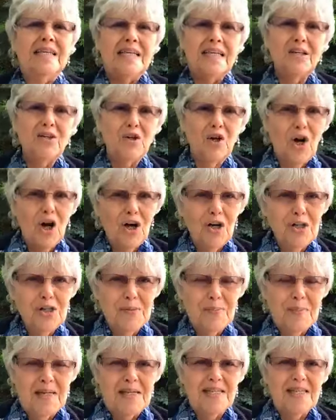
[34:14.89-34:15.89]
in your heart
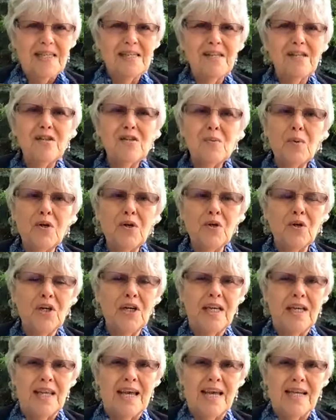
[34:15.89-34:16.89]
space, this is where you
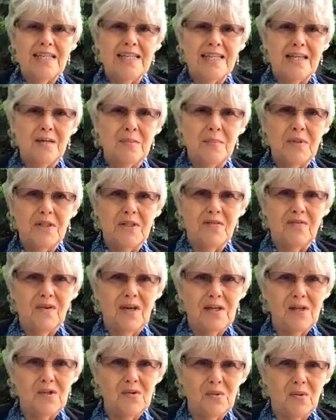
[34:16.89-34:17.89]
connect in with
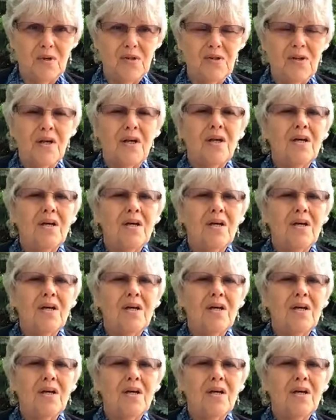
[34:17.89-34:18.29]
divine source.